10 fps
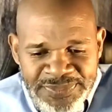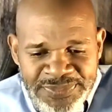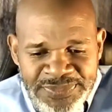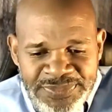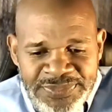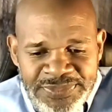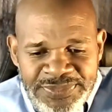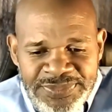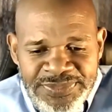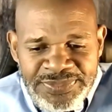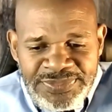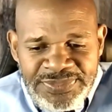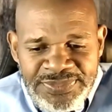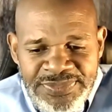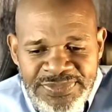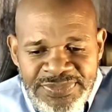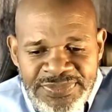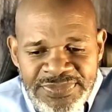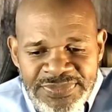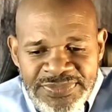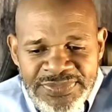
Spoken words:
[no speech]